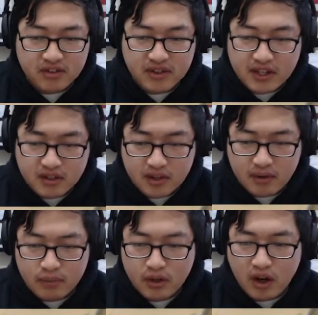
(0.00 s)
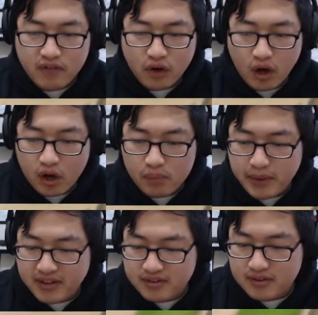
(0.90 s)
need to cover all
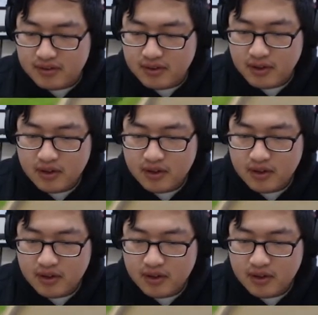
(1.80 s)
bases,